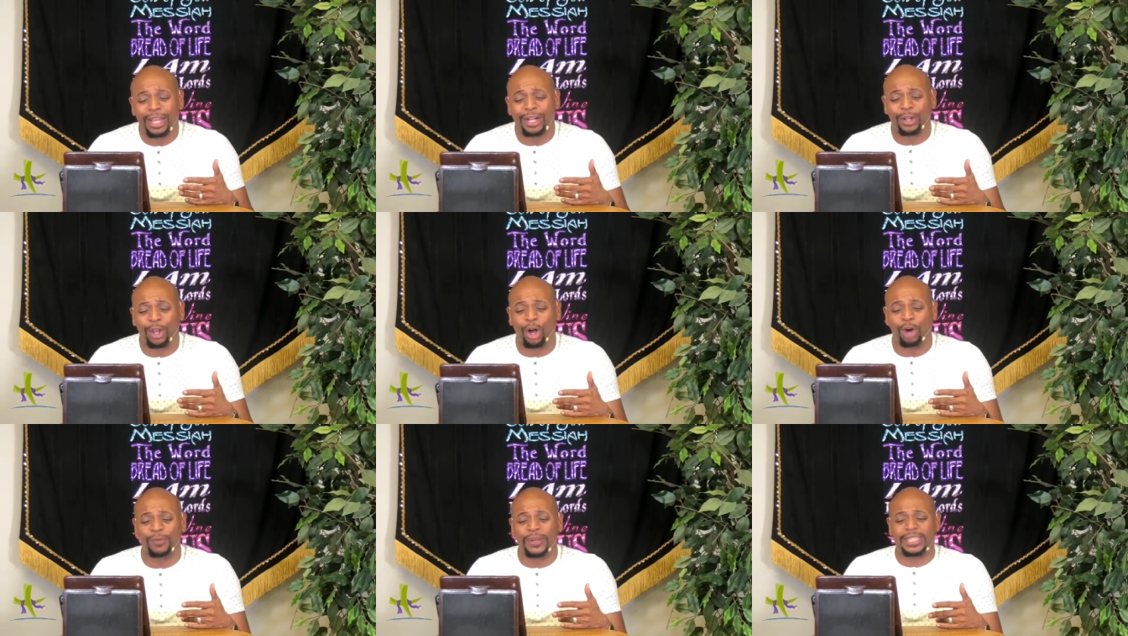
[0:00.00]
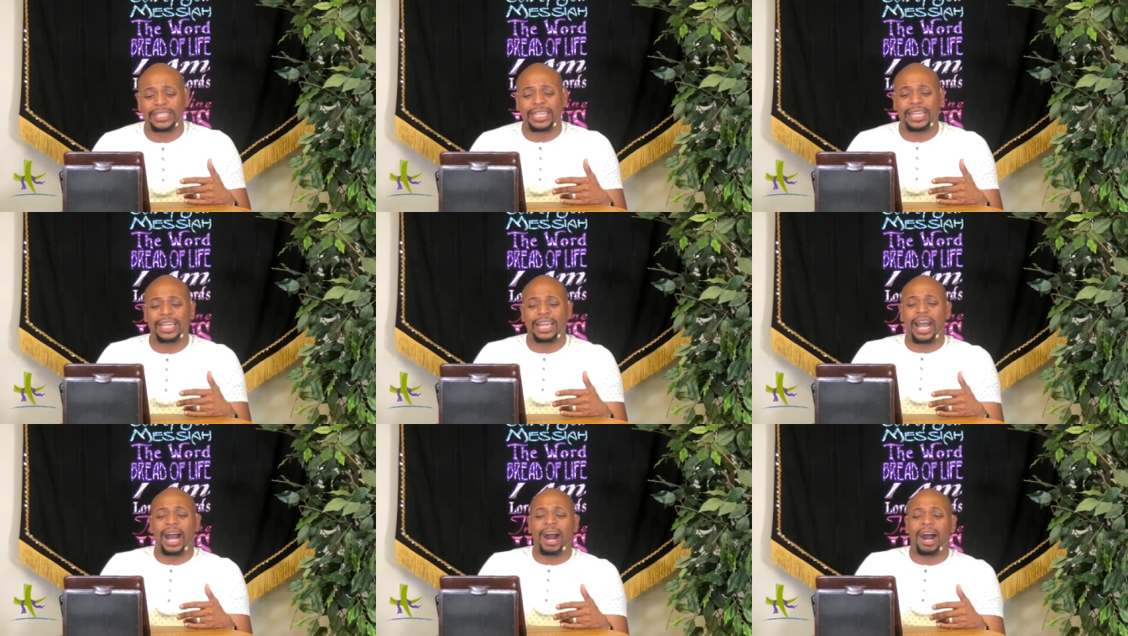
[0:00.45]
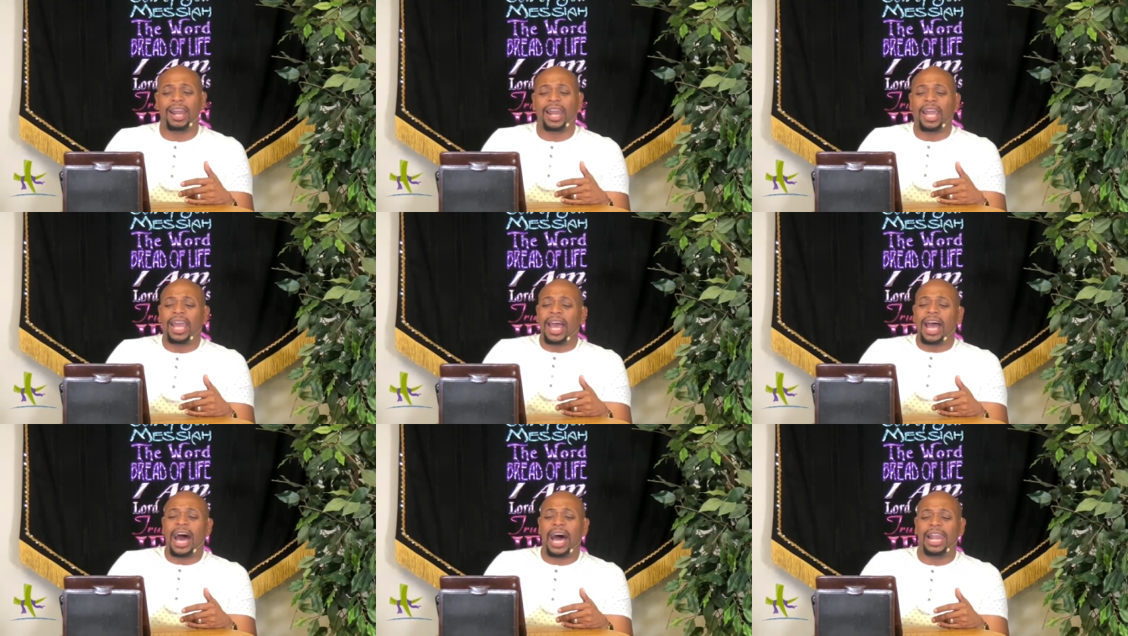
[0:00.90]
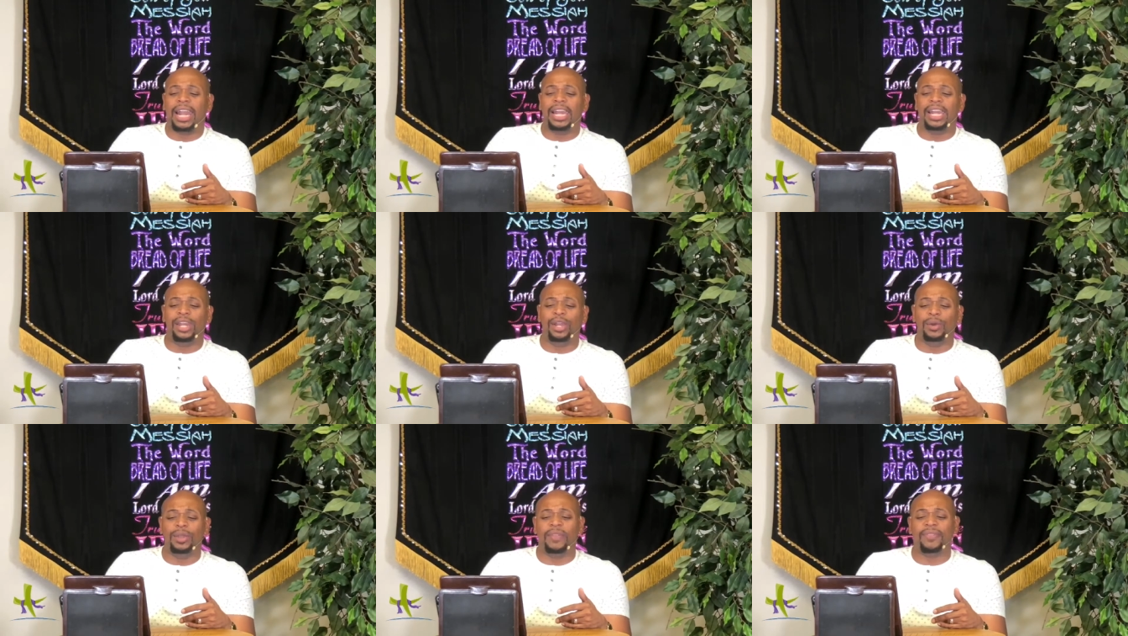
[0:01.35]
Glory to God.
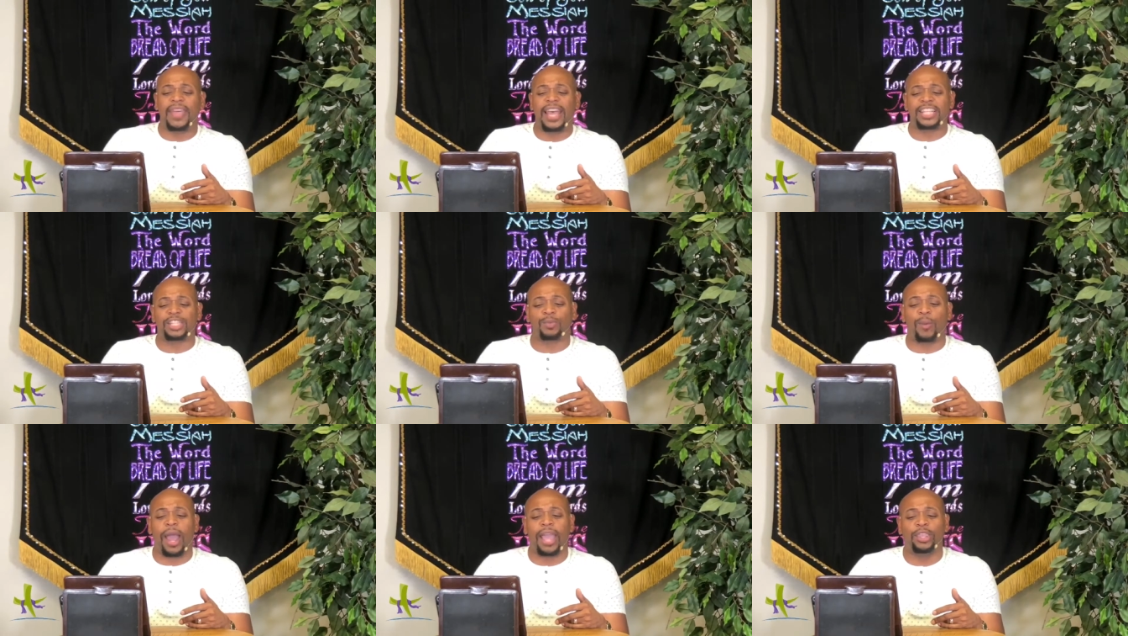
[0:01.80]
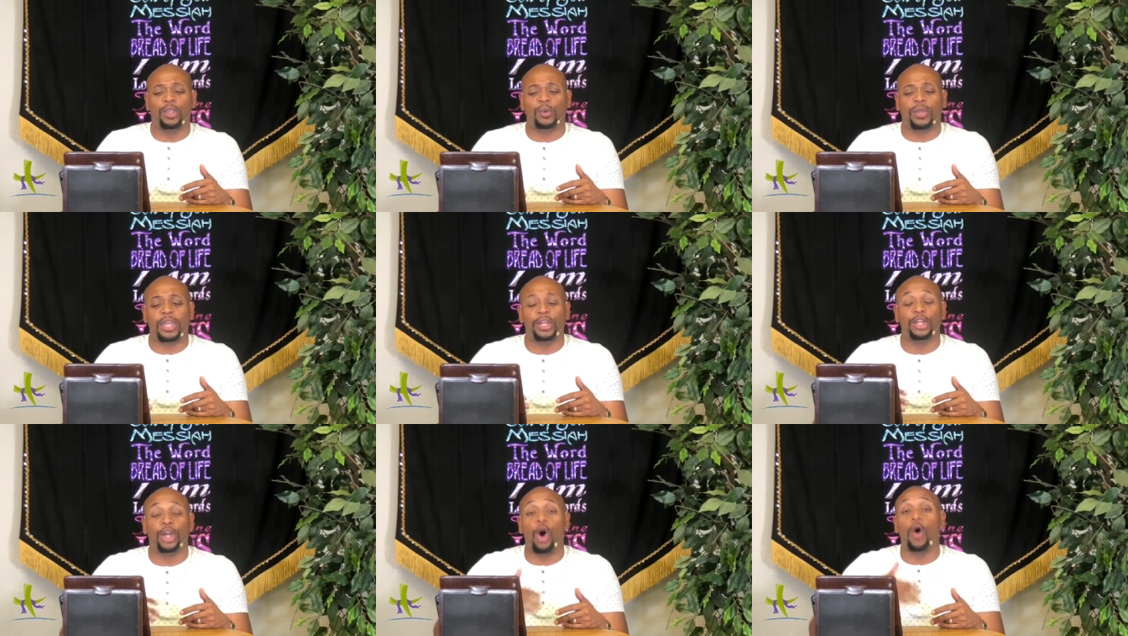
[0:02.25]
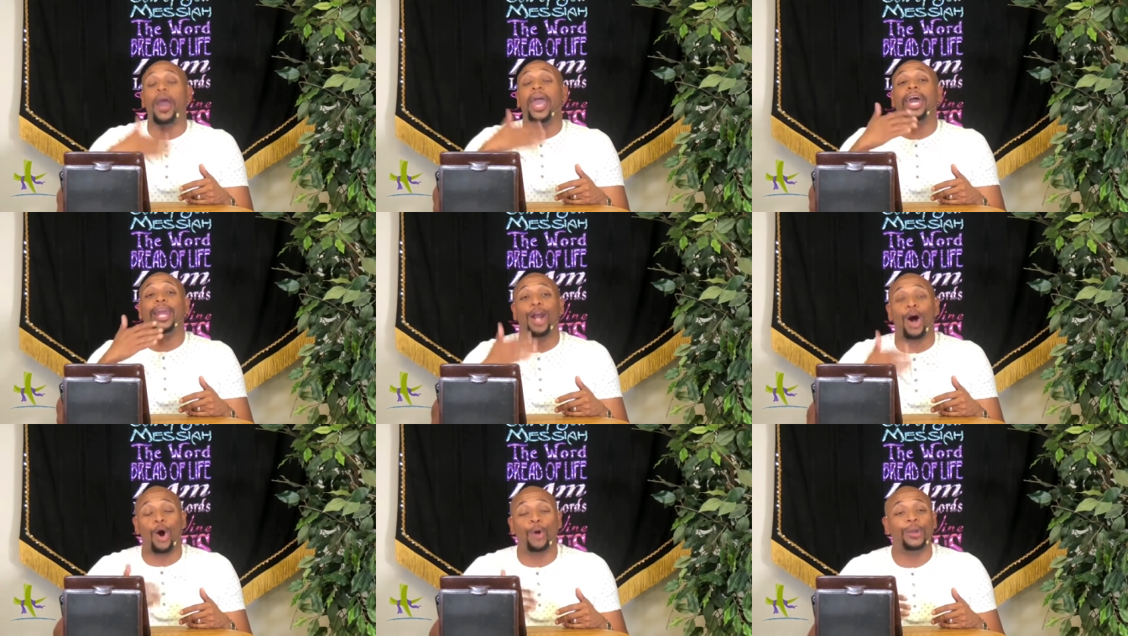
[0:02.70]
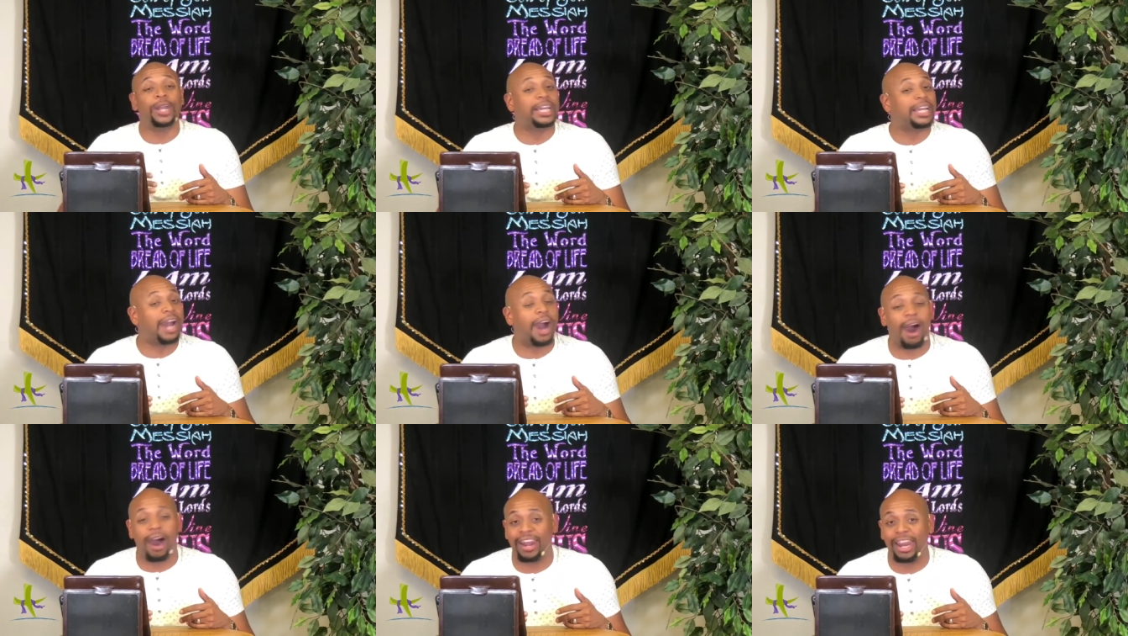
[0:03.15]
Hallelujah. That's why you can go ahead on to
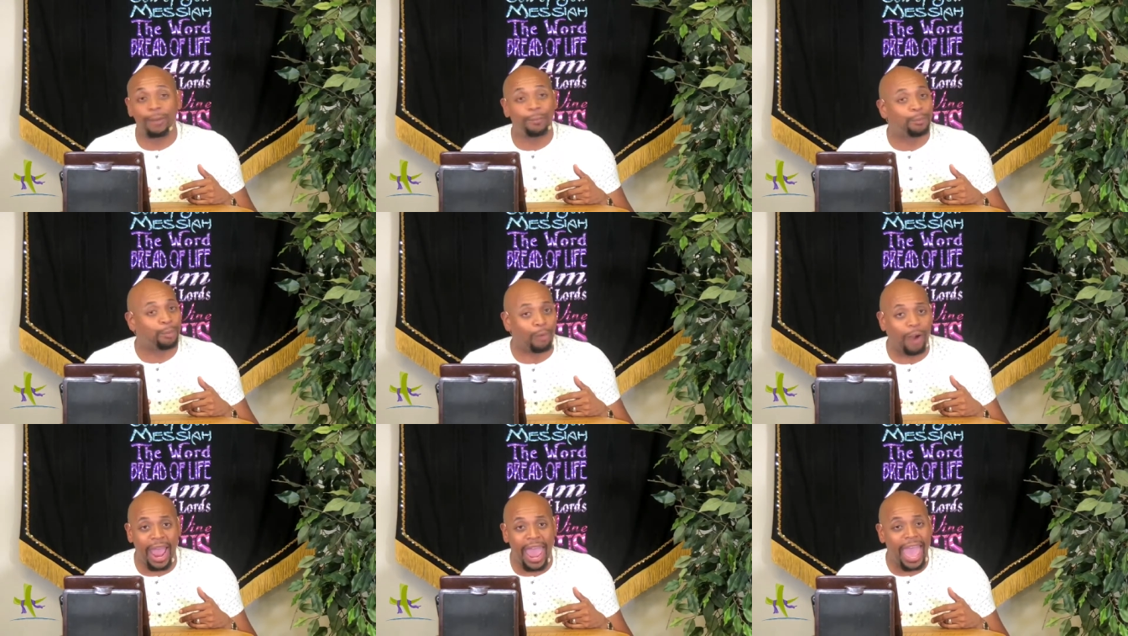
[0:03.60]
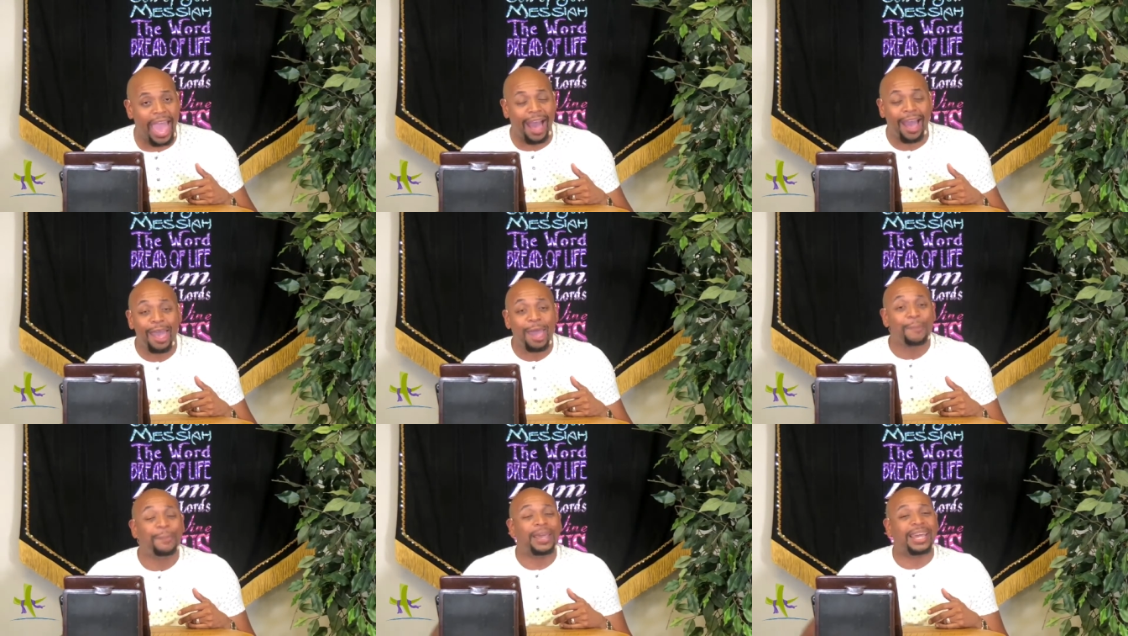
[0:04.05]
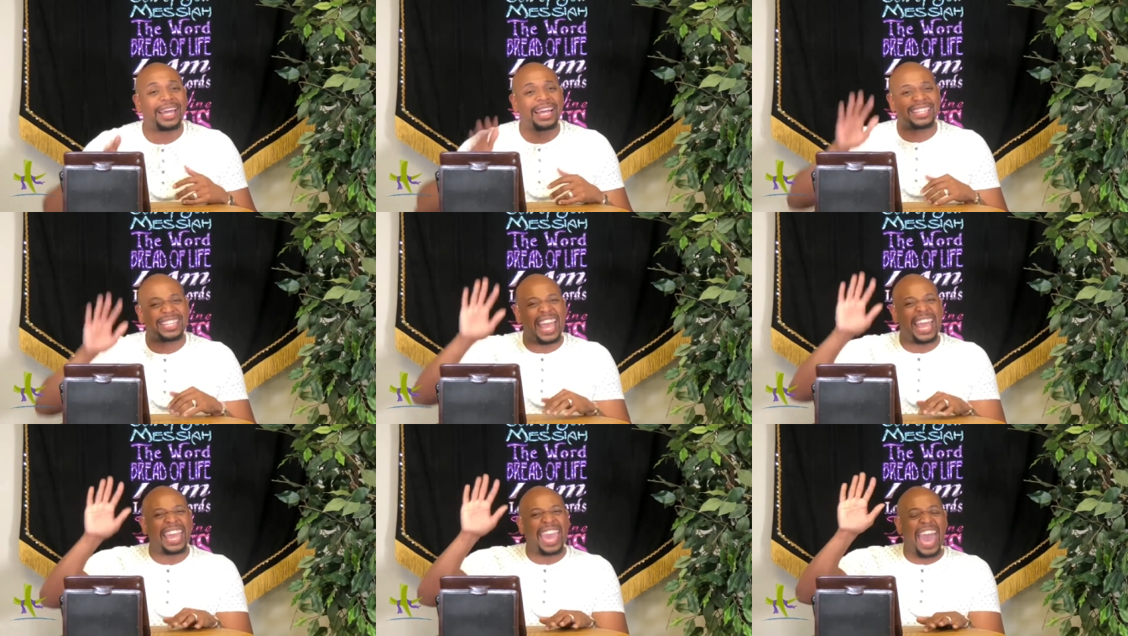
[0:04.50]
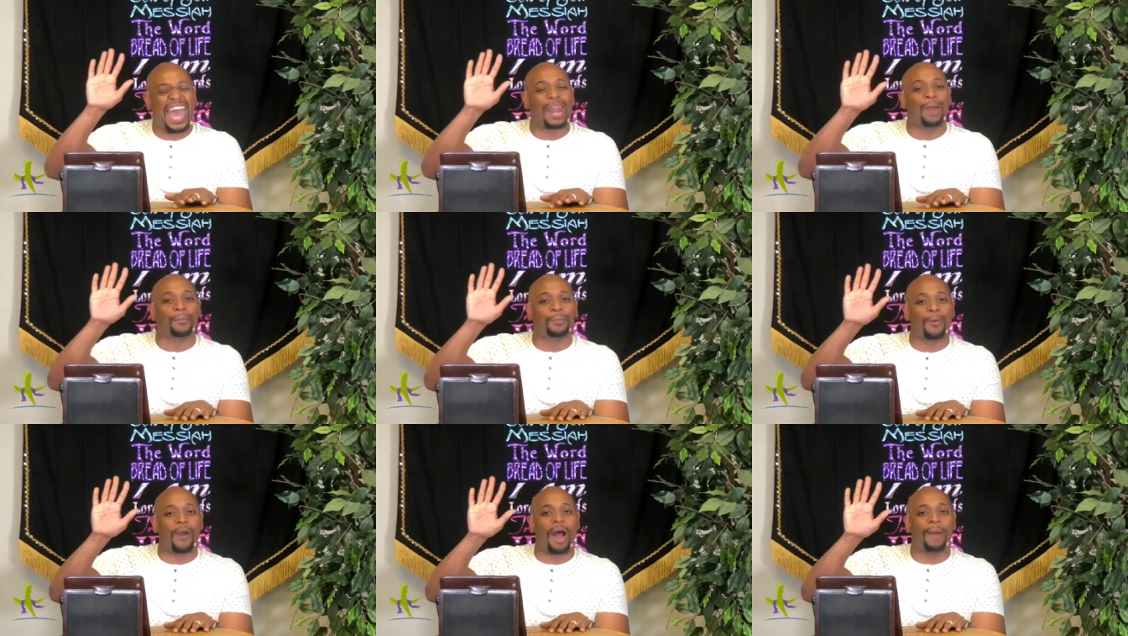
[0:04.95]
God in prayer because I got
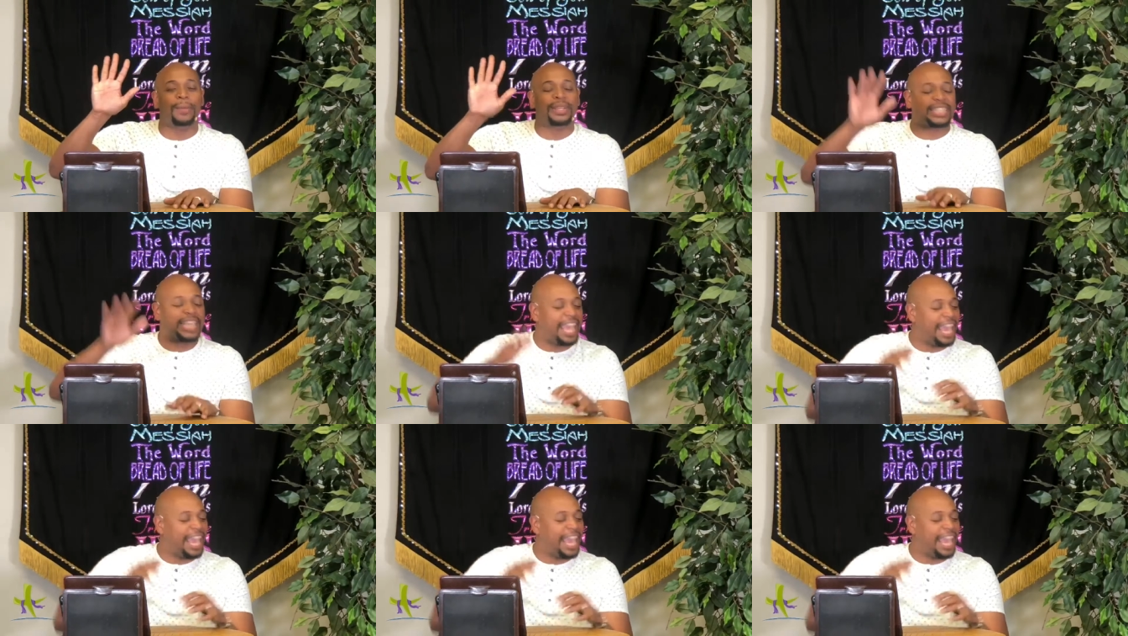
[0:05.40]
a promise.